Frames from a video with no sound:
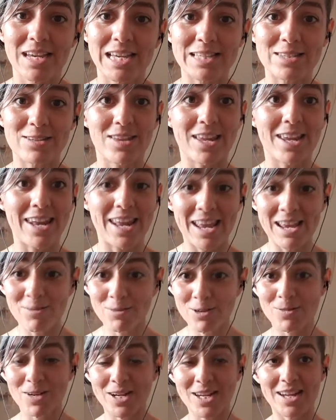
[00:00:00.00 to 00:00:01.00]
So then
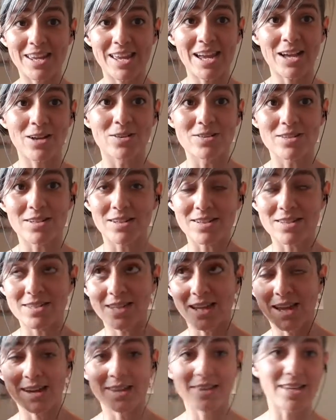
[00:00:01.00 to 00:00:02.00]
everybody else that is
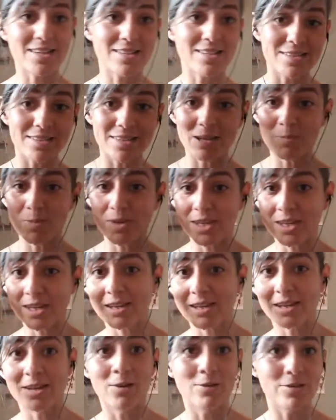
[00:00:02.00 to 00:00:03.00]
kind of like sleeping
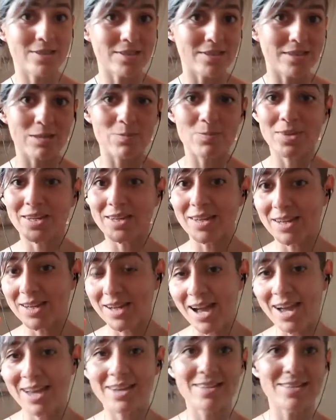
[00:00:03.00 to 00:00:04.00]
and not sleeping and
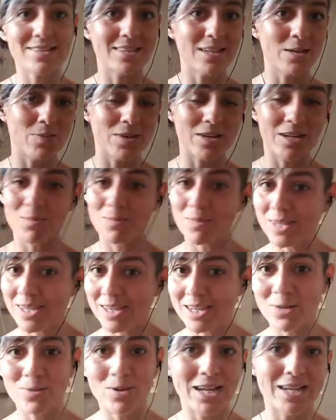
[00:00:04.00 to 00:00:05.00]
kind of sleeping and
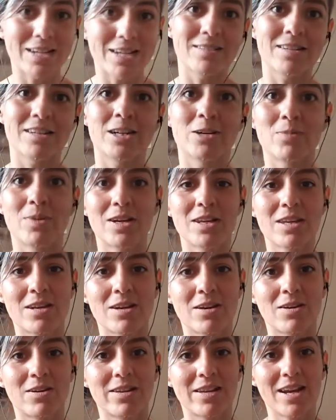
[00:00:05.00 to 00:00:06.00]
being awake a little bit, you
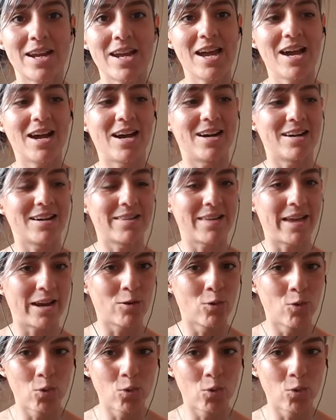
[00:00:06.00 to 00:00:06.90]
know, are like,